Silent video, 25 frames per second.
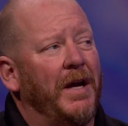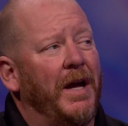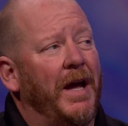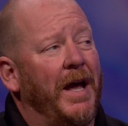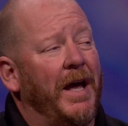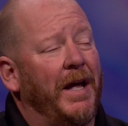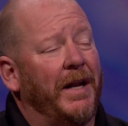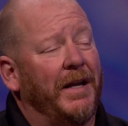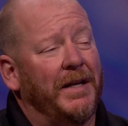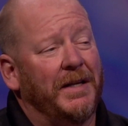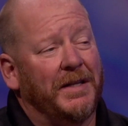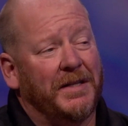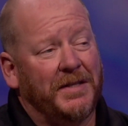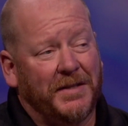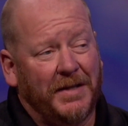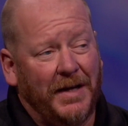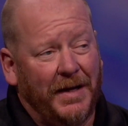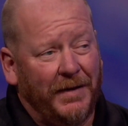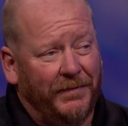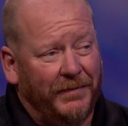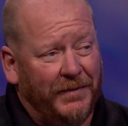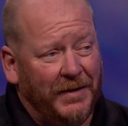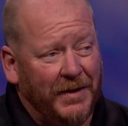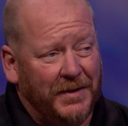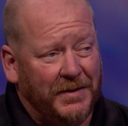at a
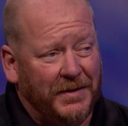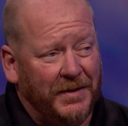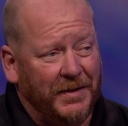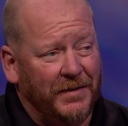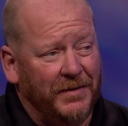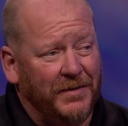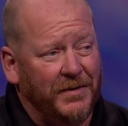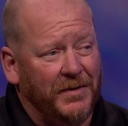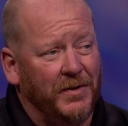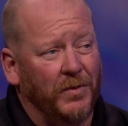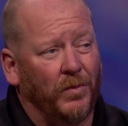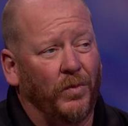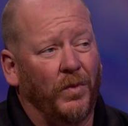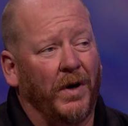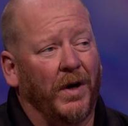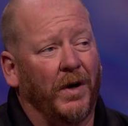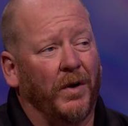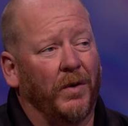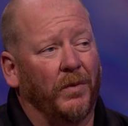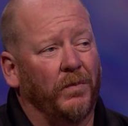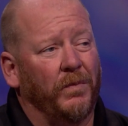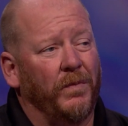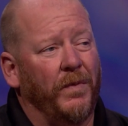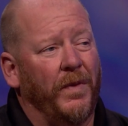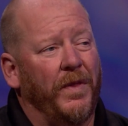safe distance to
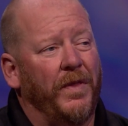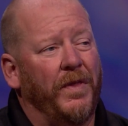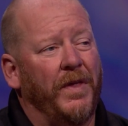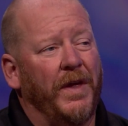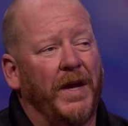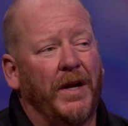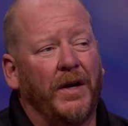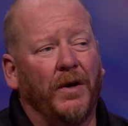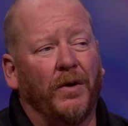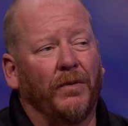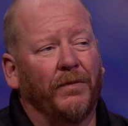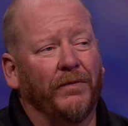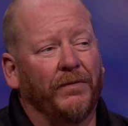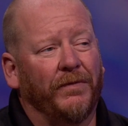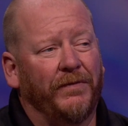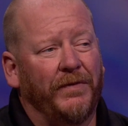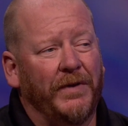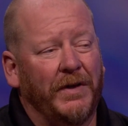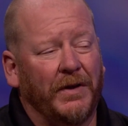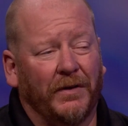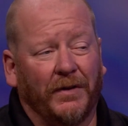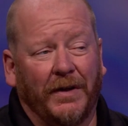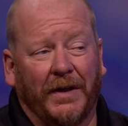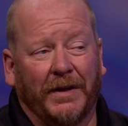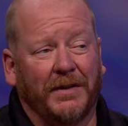where they don't
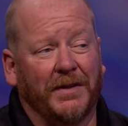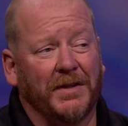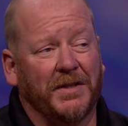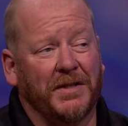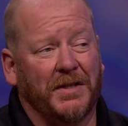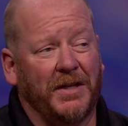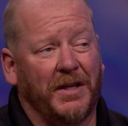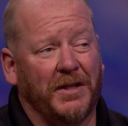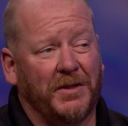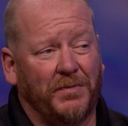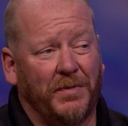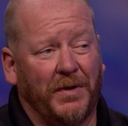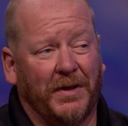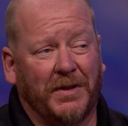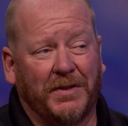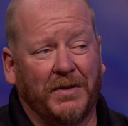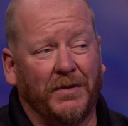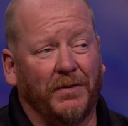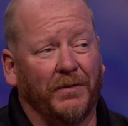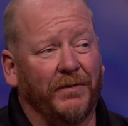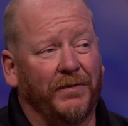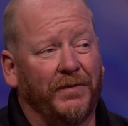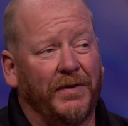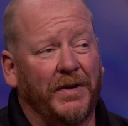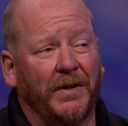feel like, the suspects
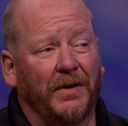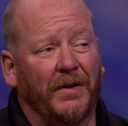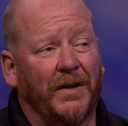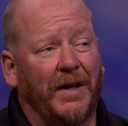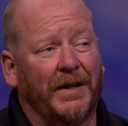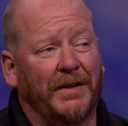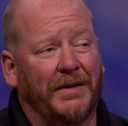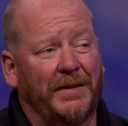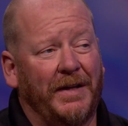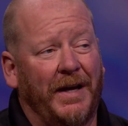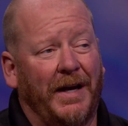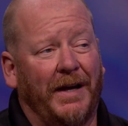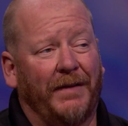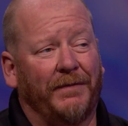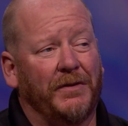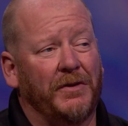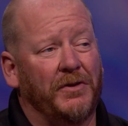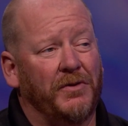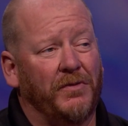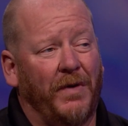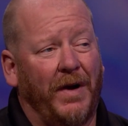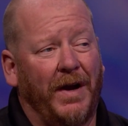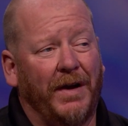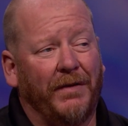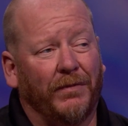don't feel like they have to
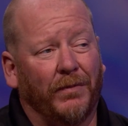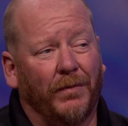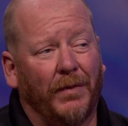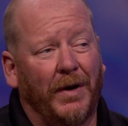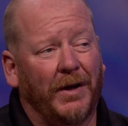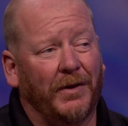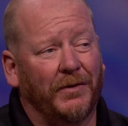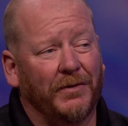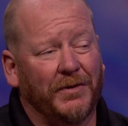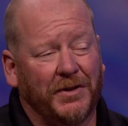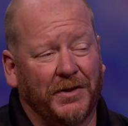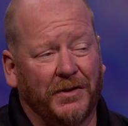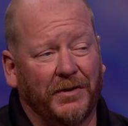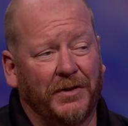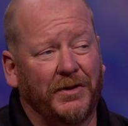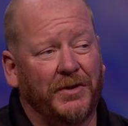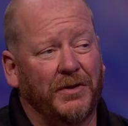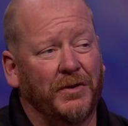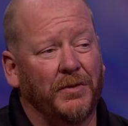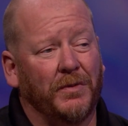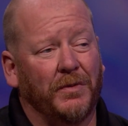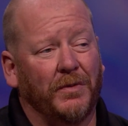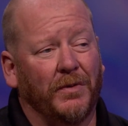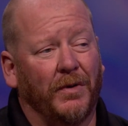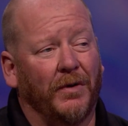drive recklessly
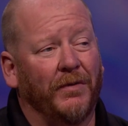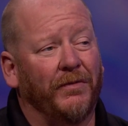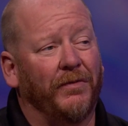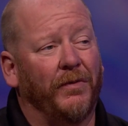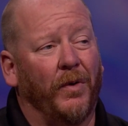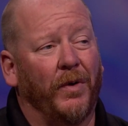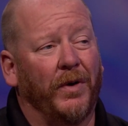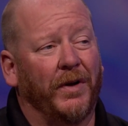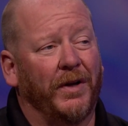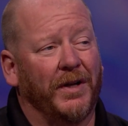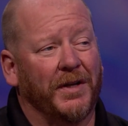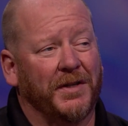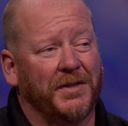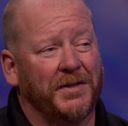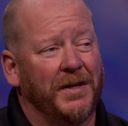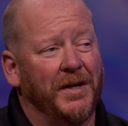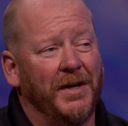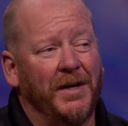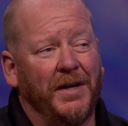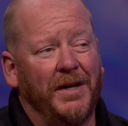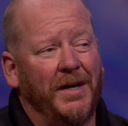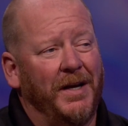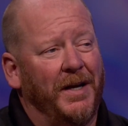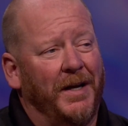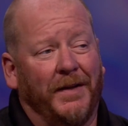to avoid us,
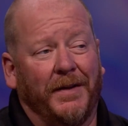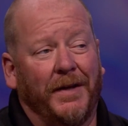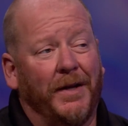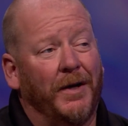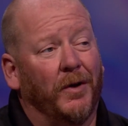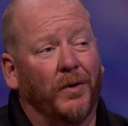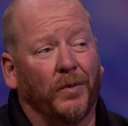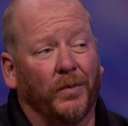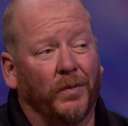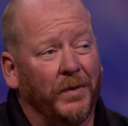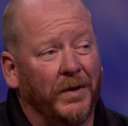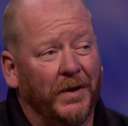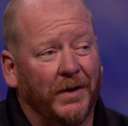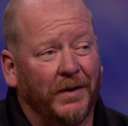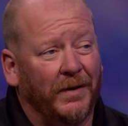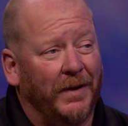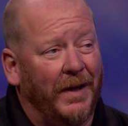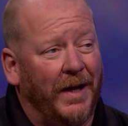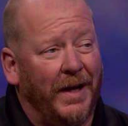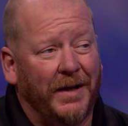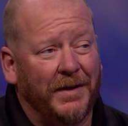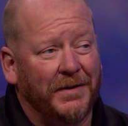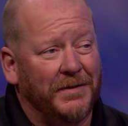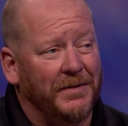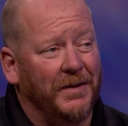and they don't
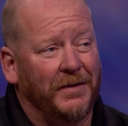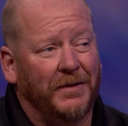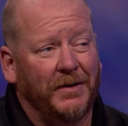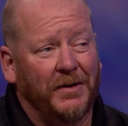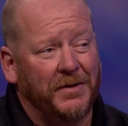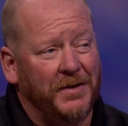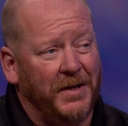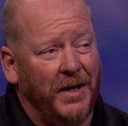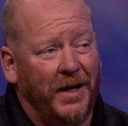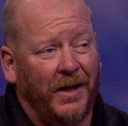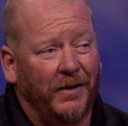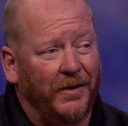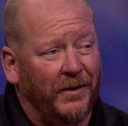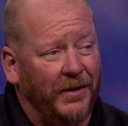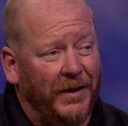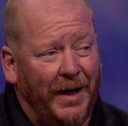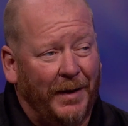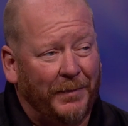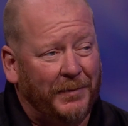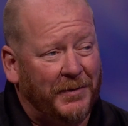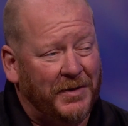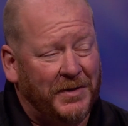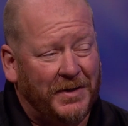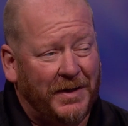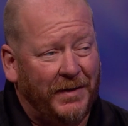realize that there's a
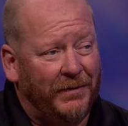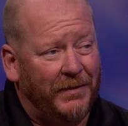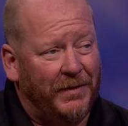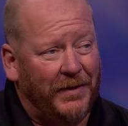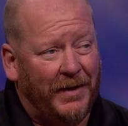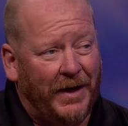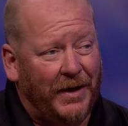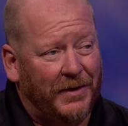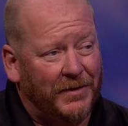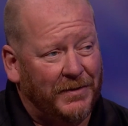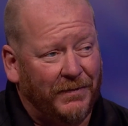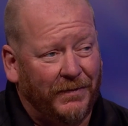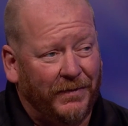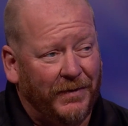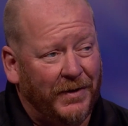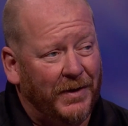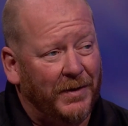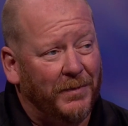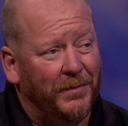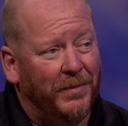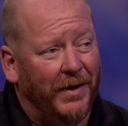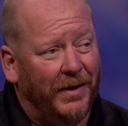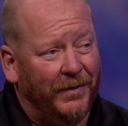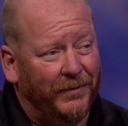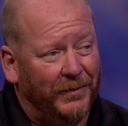helicopter 7,000 feet
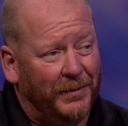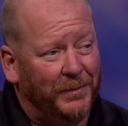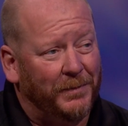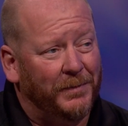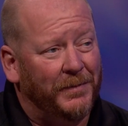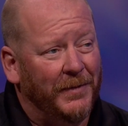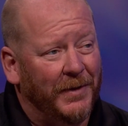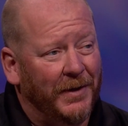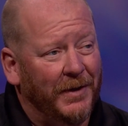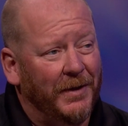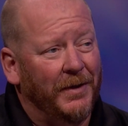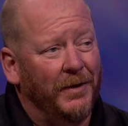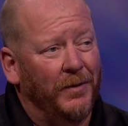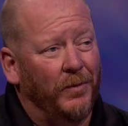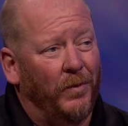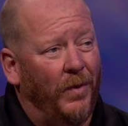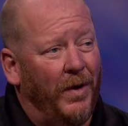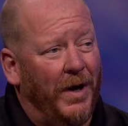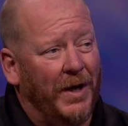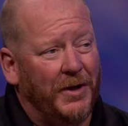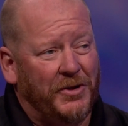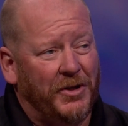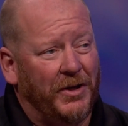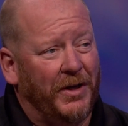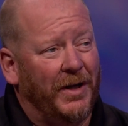above them
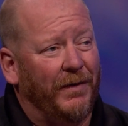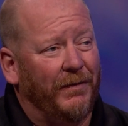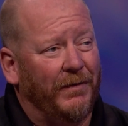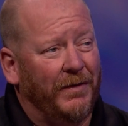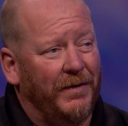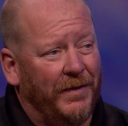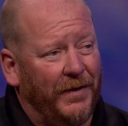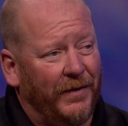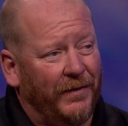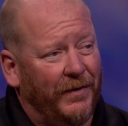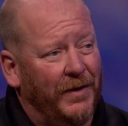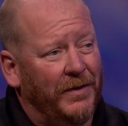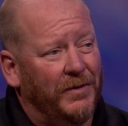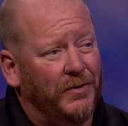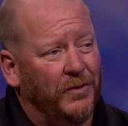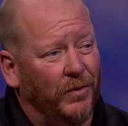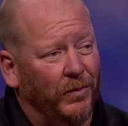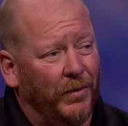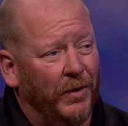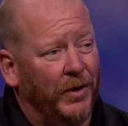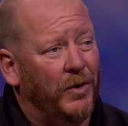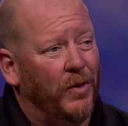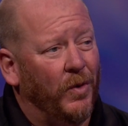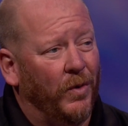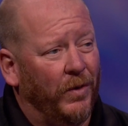watching everything they do,
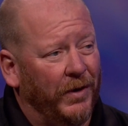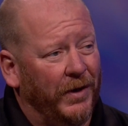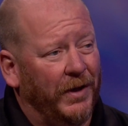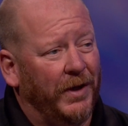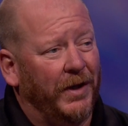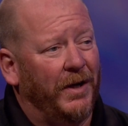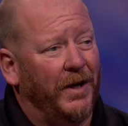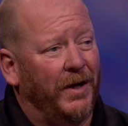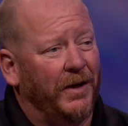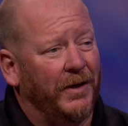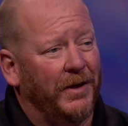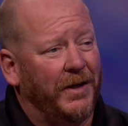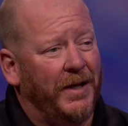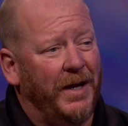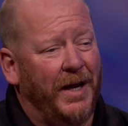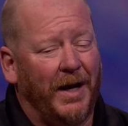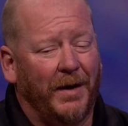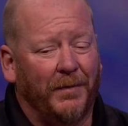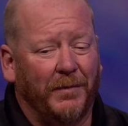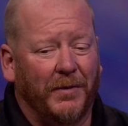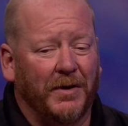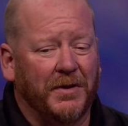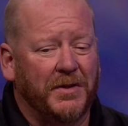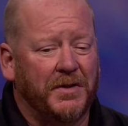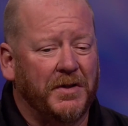recording it on a
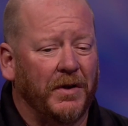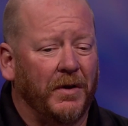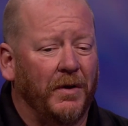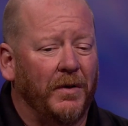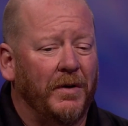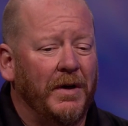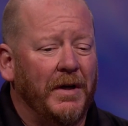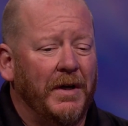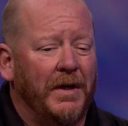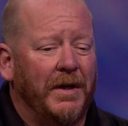camera. So